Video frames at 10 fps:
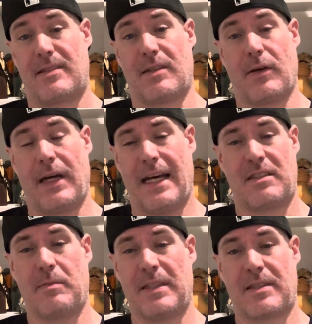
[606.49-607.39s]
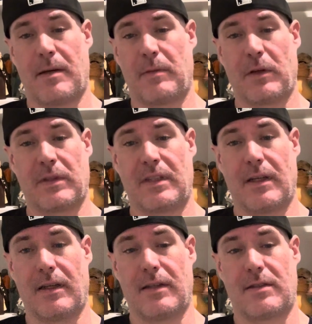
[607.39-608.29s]
So it has to be something with
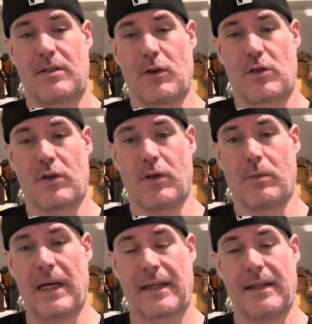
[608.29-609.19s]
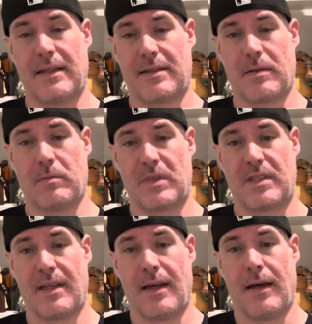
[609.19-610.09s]
the social
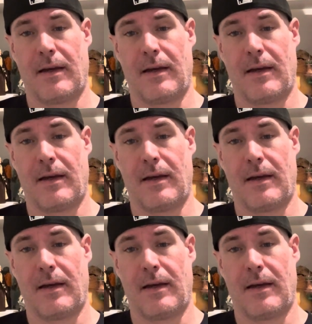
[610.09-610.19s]
mechanisms